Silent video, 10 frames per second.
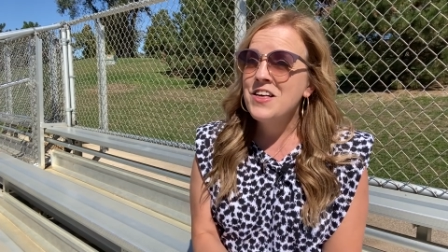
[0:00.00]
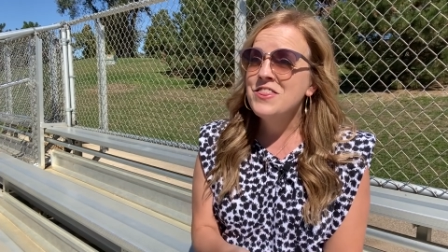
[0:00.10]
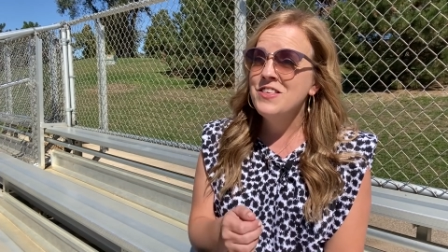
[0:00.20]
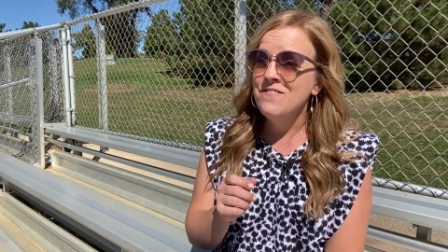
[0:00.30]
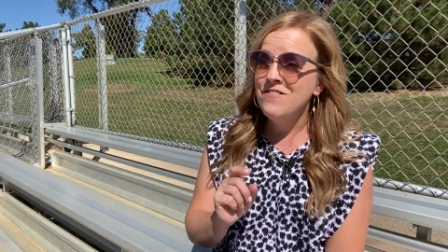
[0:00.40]

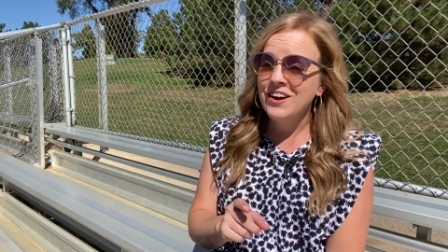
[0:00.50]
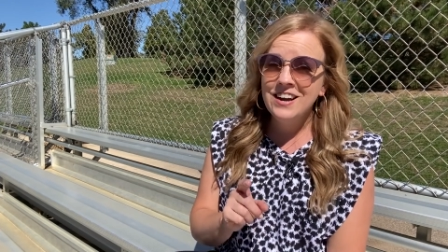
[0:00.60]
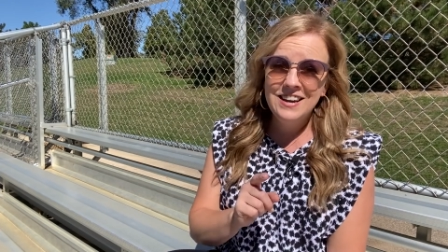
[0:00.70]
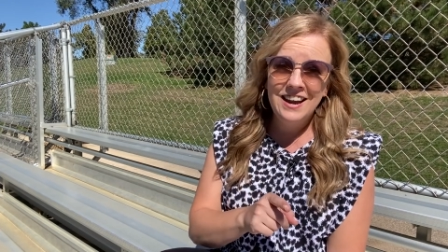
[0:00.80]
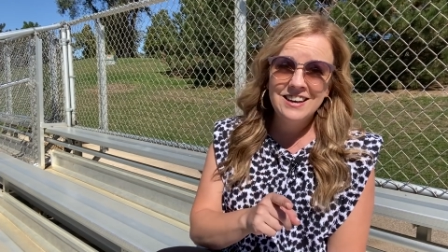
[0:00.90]
the
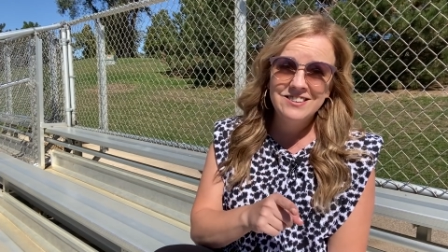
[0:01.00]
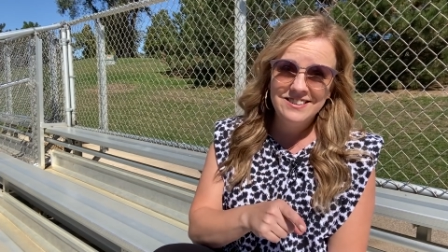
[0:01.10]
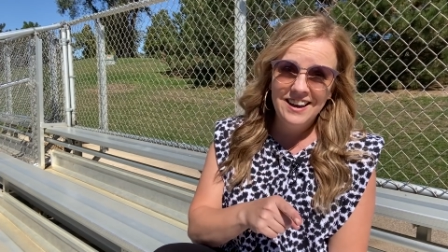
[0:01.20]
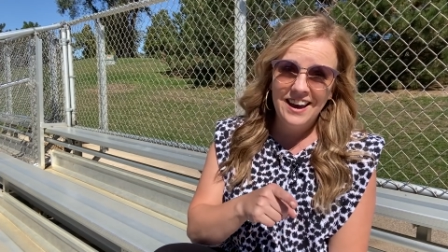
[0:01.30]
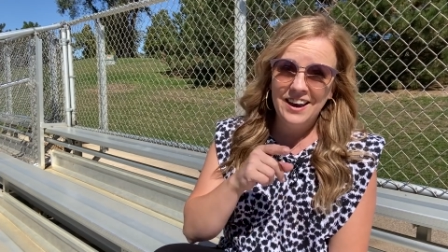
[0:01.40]
very next
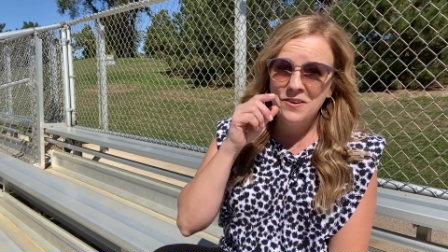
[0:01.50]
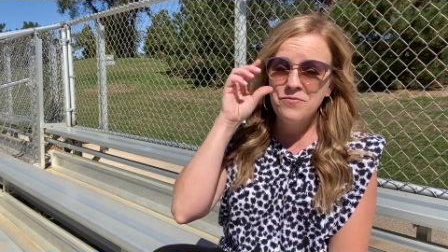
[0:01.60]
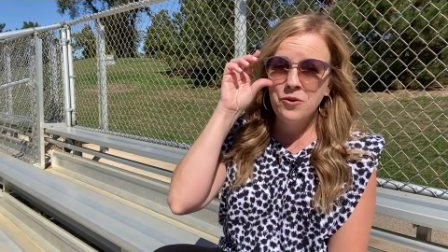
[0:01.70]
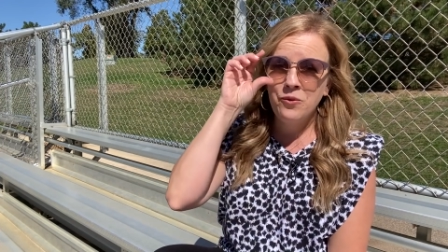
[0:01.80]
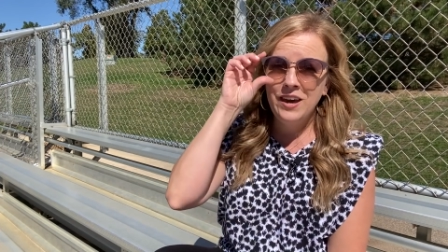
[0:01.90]
day,
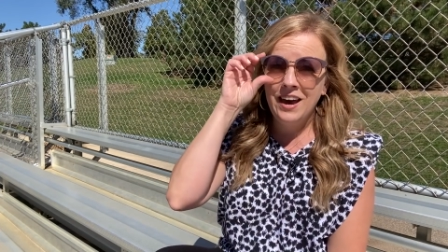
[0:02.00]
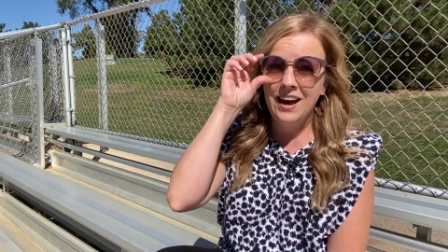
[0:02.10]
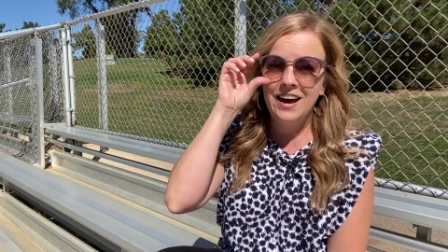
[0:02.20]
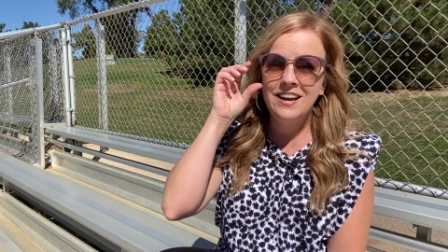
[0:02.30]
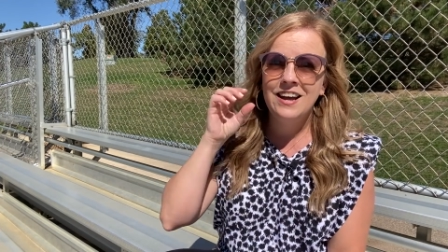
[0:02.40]
we
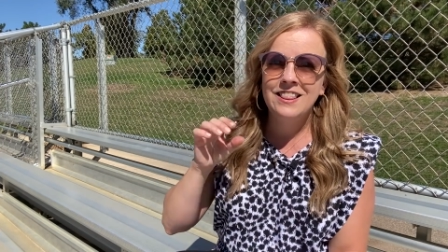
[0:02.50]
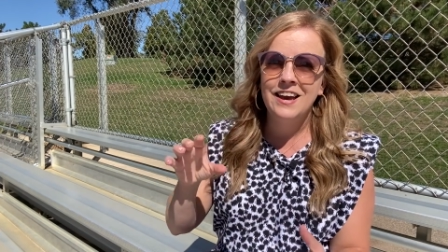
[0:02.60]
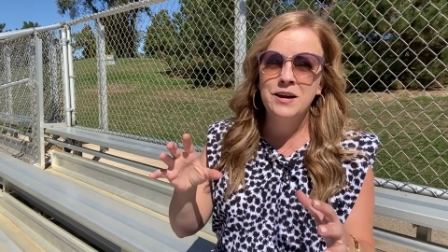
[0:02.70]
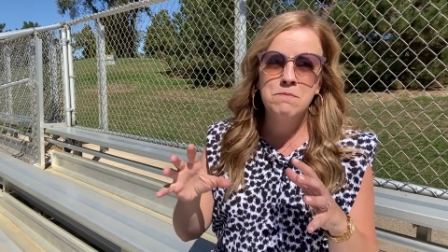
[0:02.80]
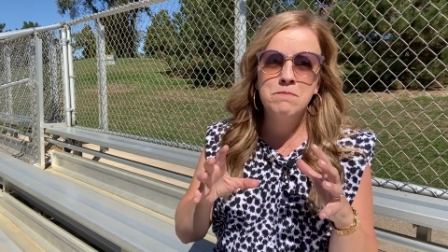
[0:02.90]
had
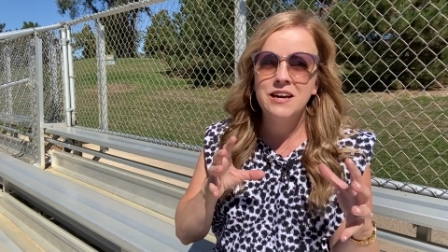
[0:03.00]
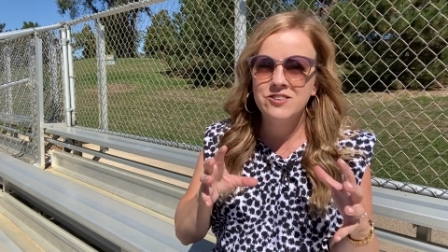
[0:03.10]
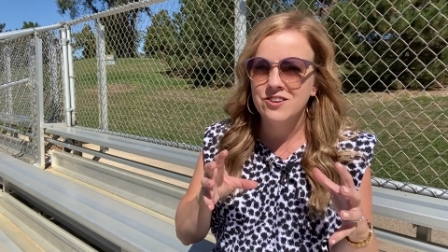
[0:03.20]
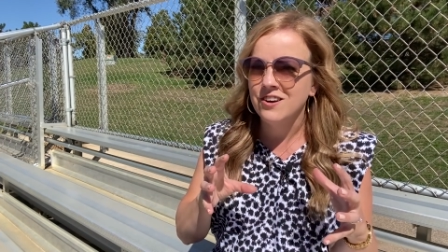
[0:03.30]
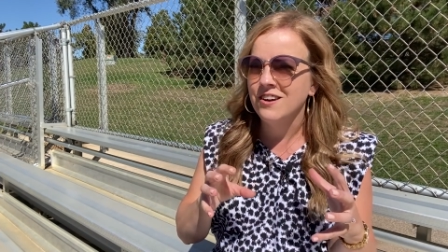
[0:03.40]
like a
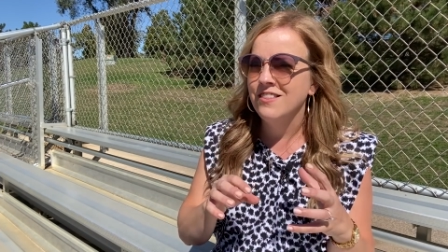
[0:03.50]
mixer